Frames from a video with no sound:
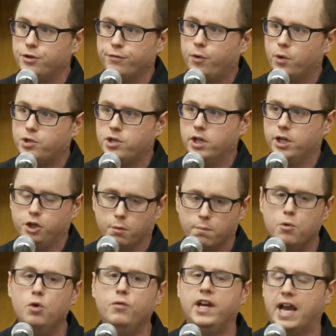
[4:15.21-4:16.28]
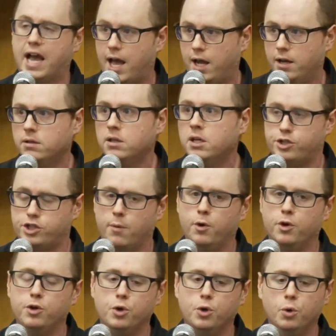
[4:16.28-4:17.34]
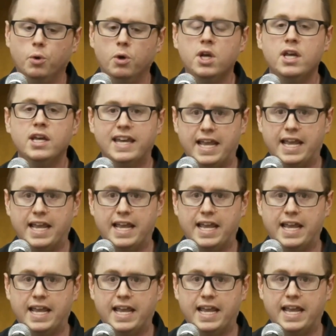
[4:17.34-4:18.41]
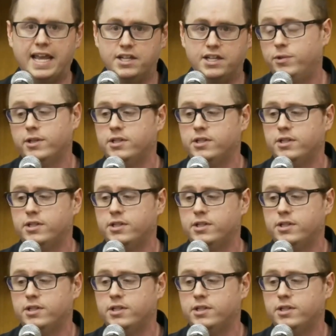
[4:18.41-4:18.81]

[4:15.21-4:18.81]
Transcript: Unfortunately, you're moving on to someone who can still be helped.